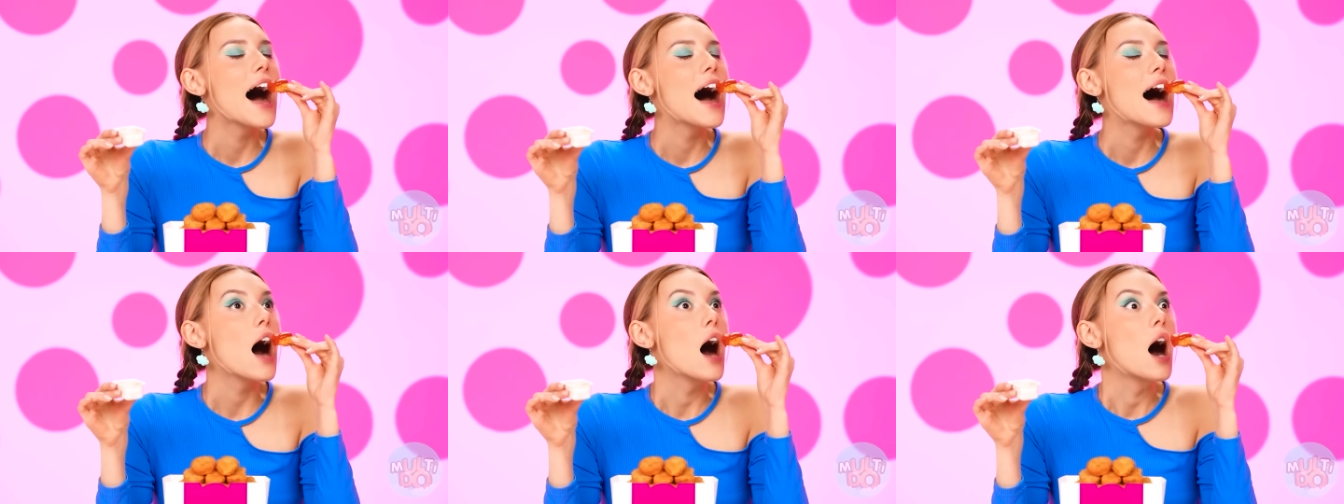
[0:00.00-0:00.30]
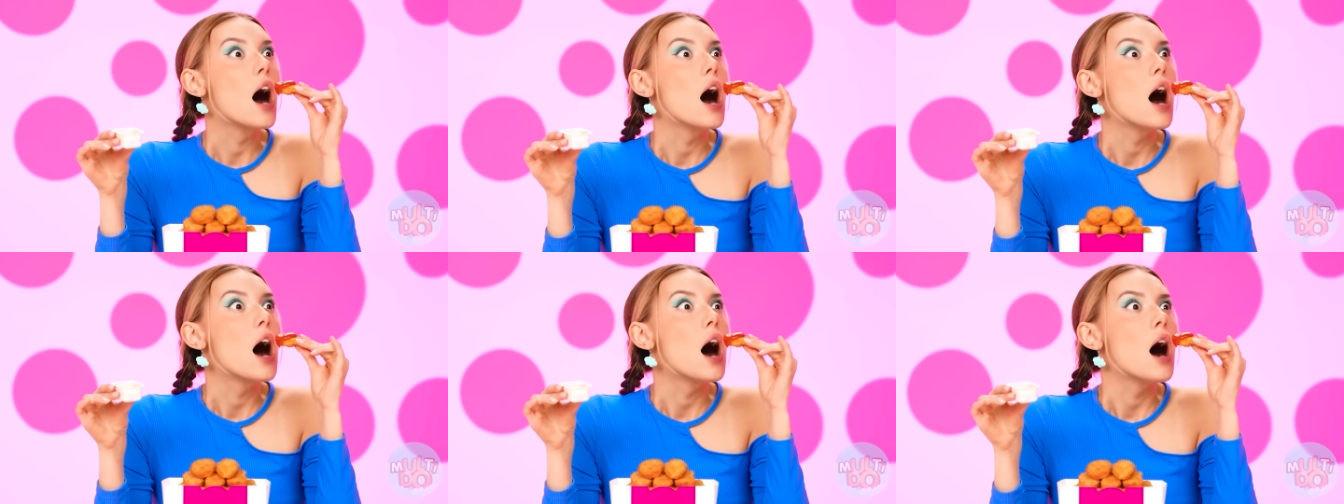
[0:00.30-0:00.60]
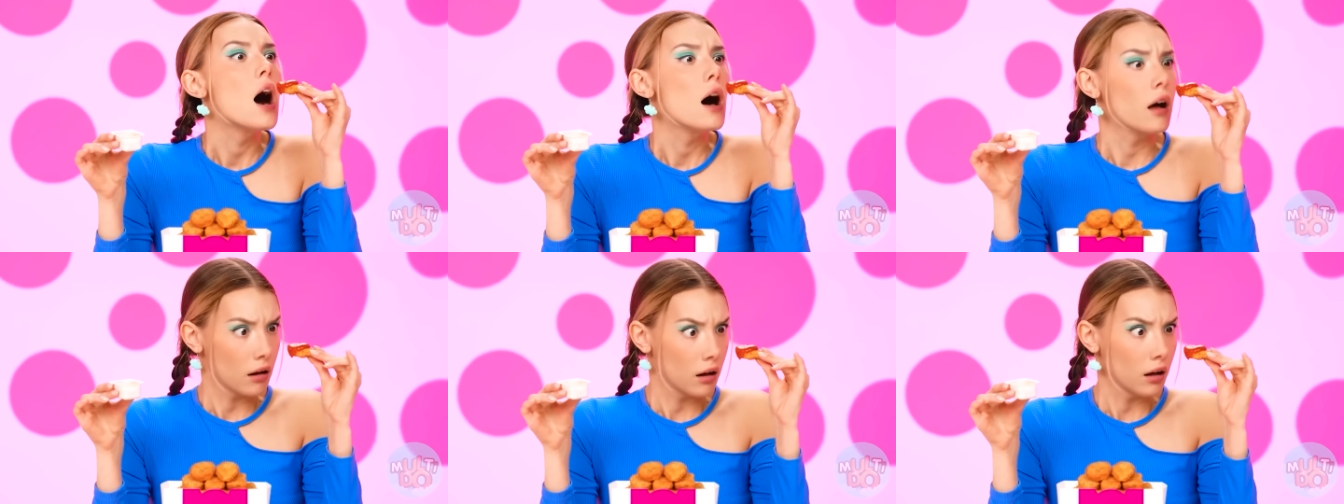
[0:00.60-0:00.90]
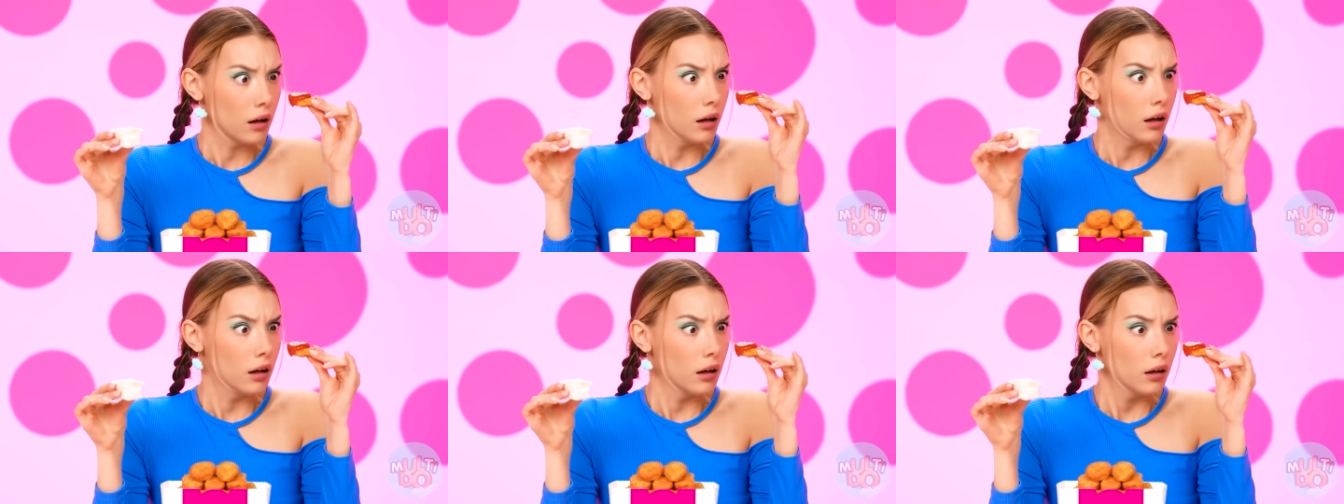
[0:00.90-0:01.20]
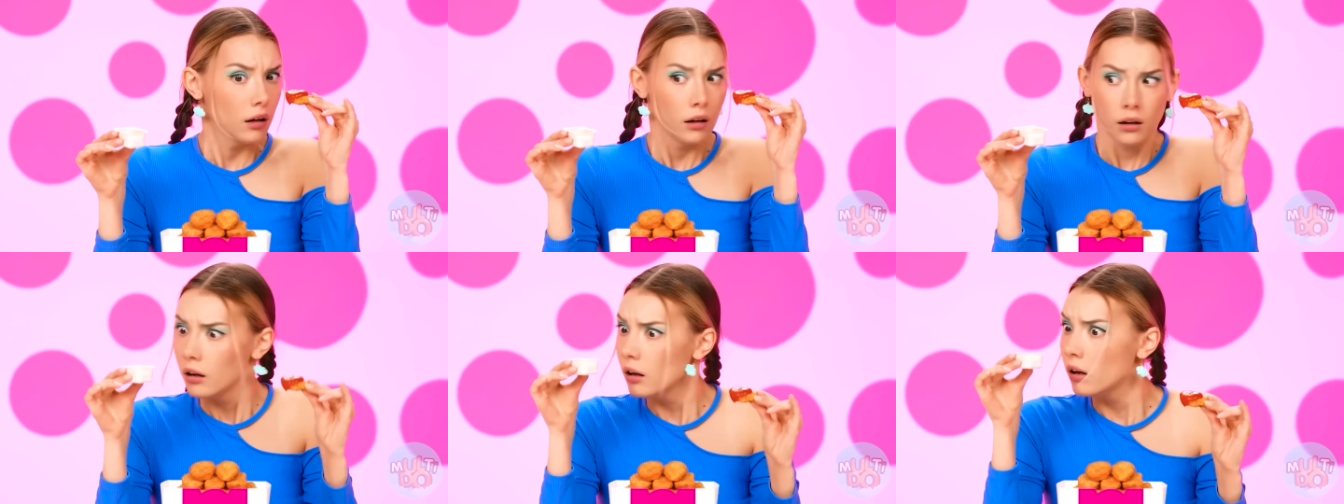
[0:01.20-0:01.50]
But wait a minute.
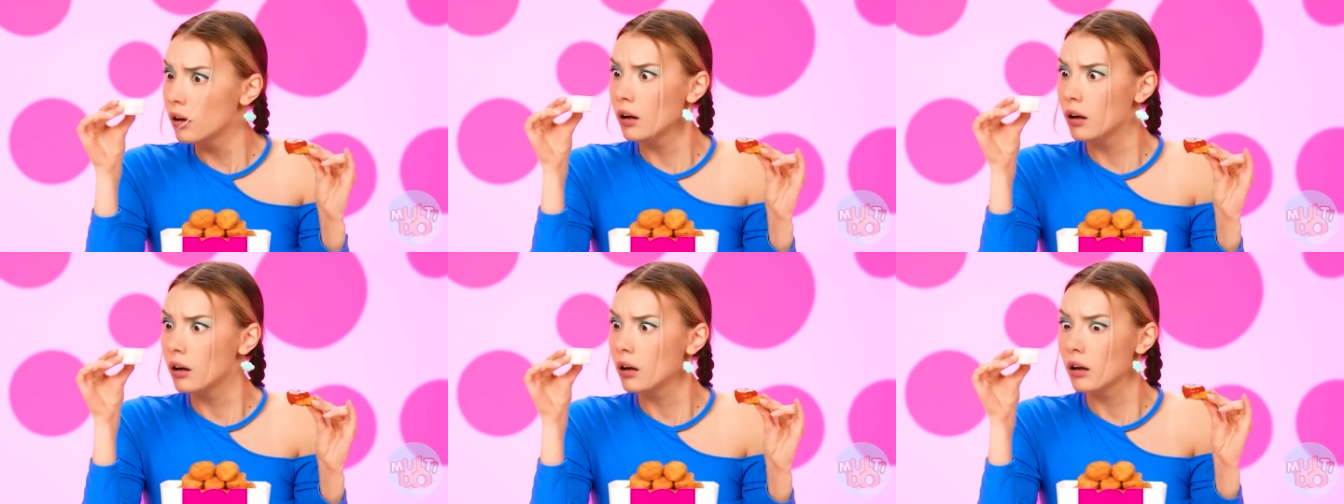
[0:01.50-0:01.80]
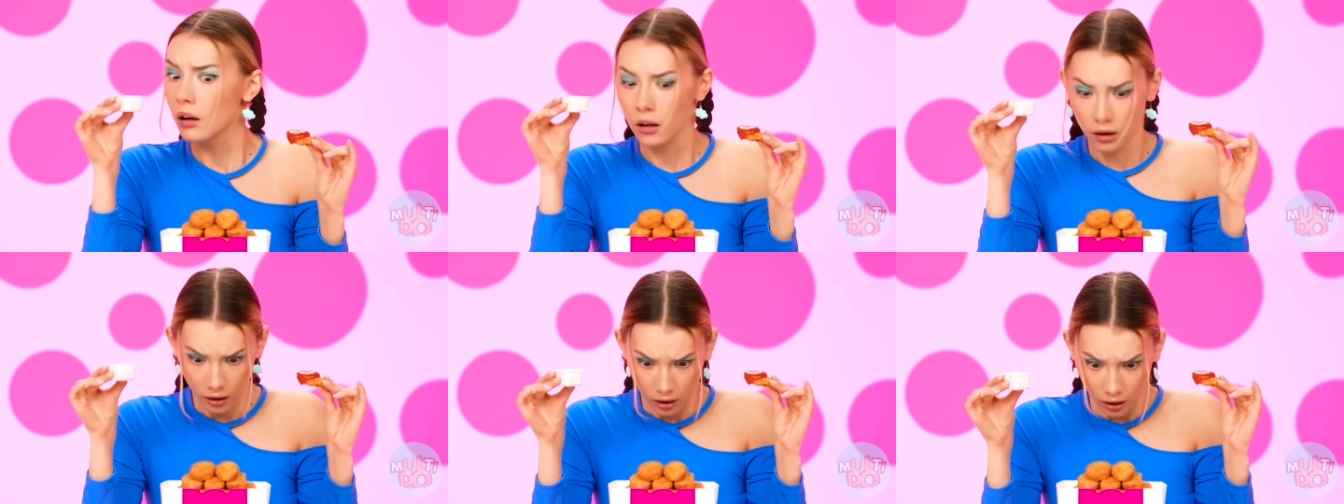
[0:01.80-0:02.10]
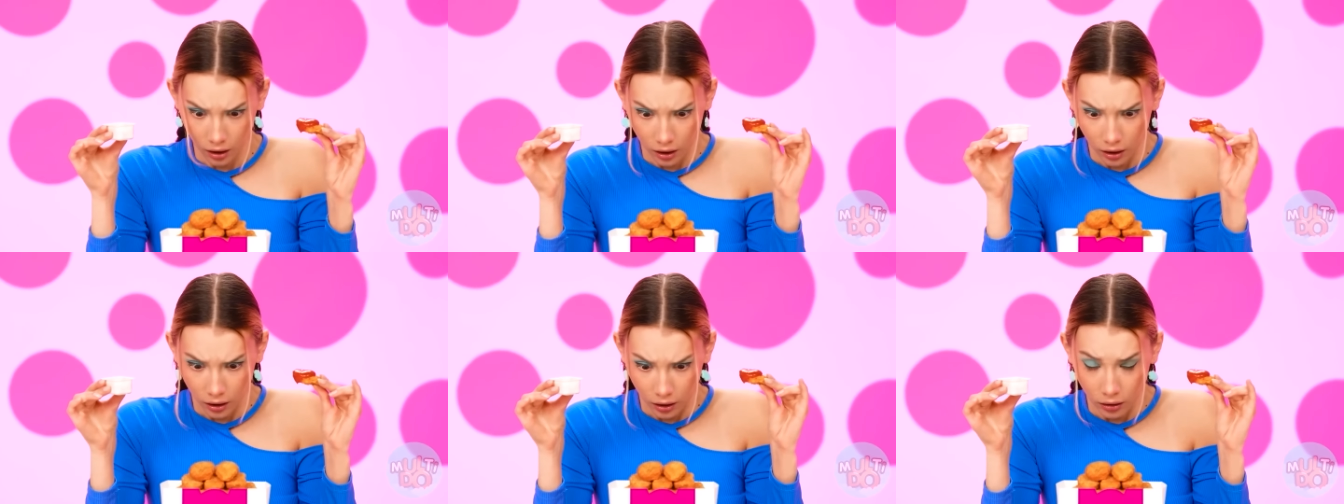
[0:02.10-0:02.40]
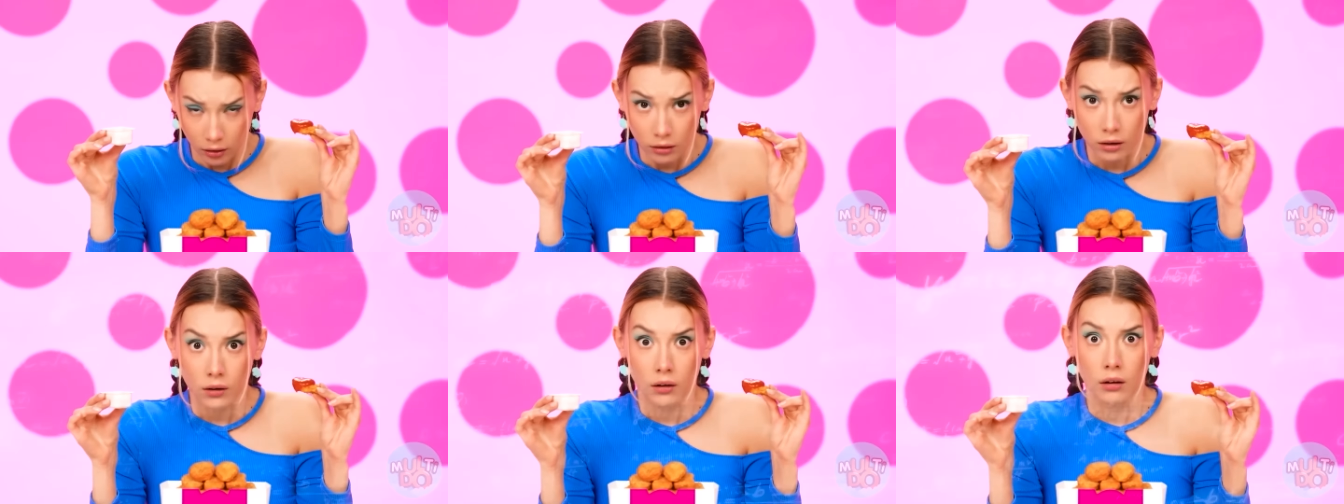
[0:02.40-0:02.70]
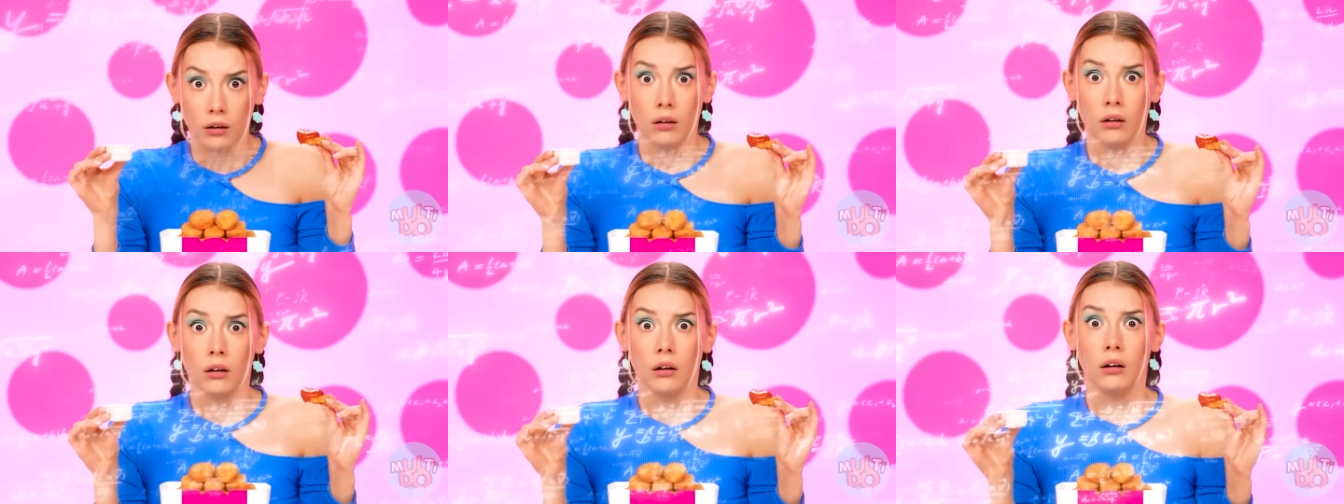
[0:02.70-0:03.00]
What if I have enough
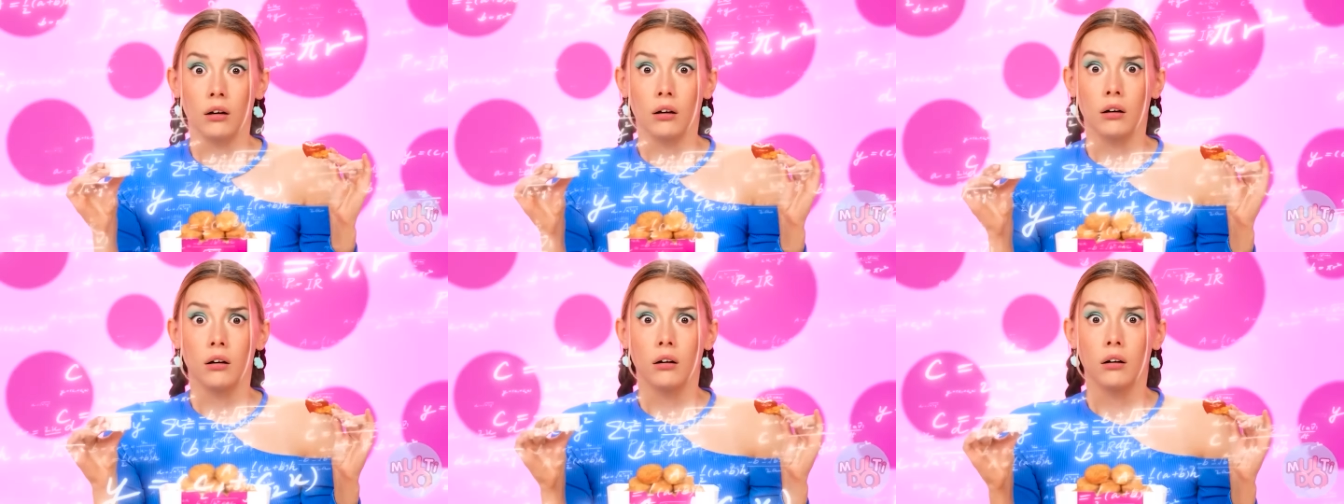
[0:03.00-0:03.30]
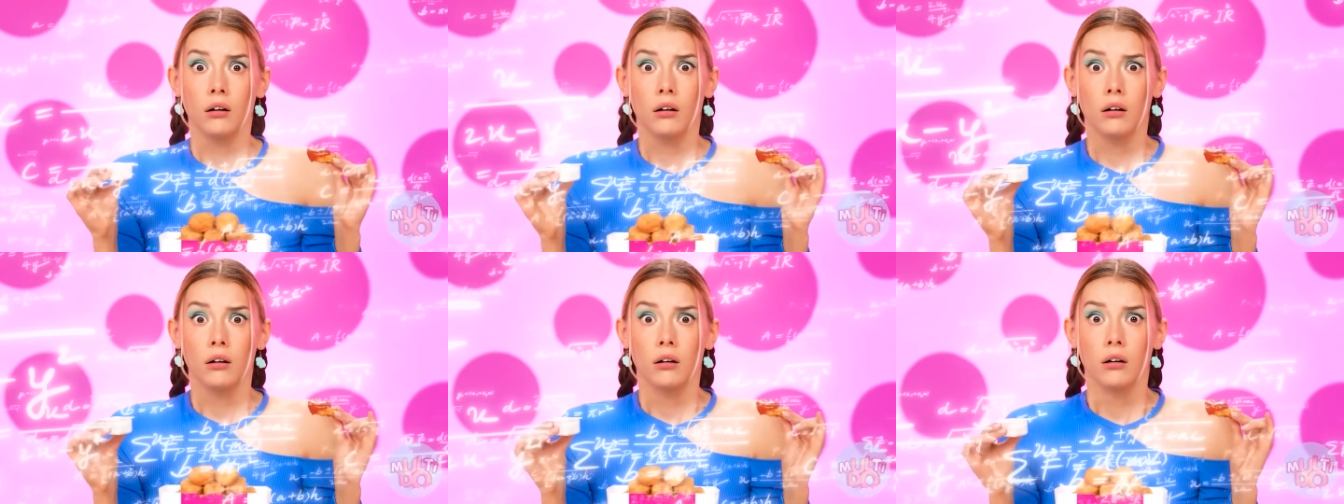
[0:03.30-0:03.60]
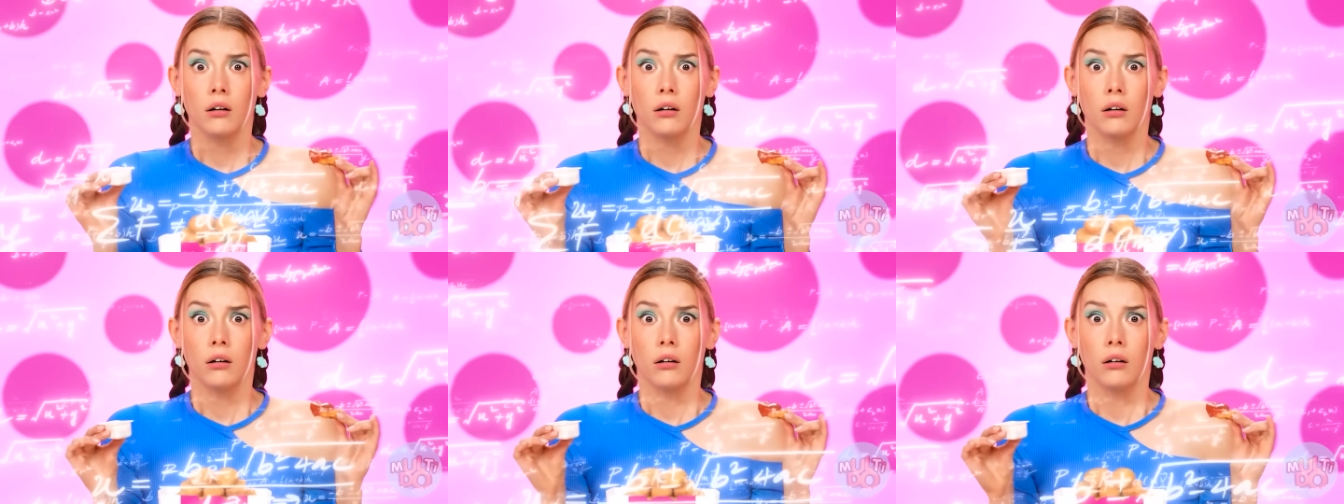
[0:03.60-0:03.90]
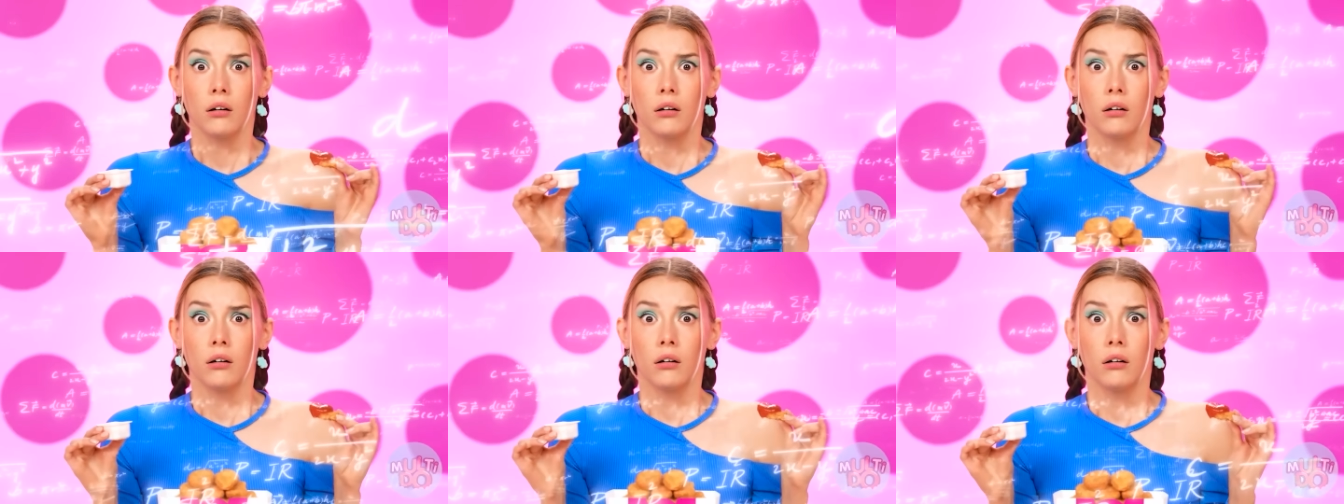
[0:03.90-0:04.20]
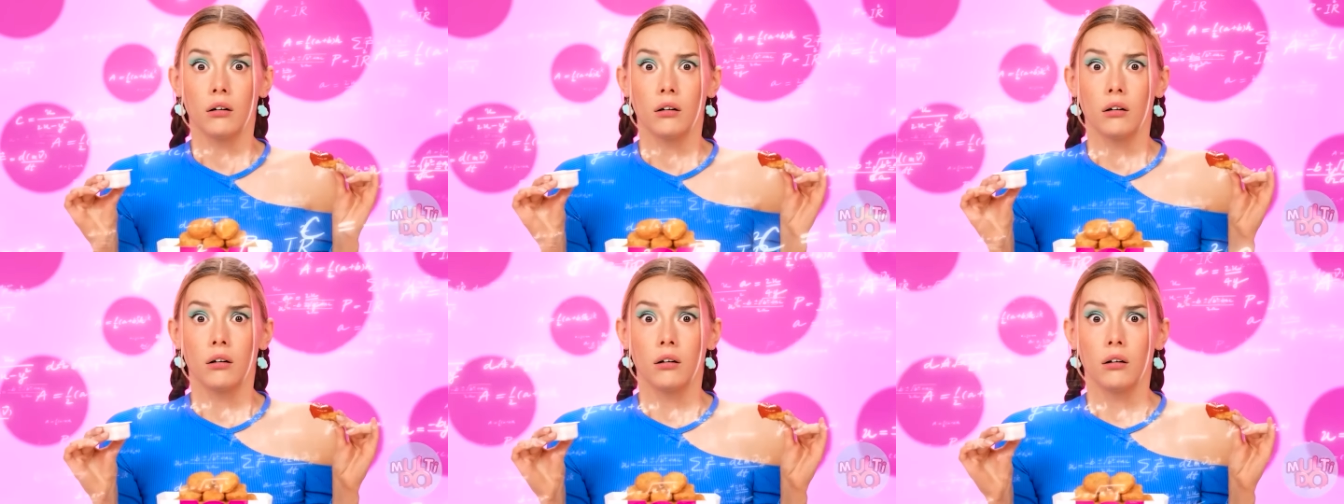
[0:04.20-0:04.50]
sauce for all the nuggets?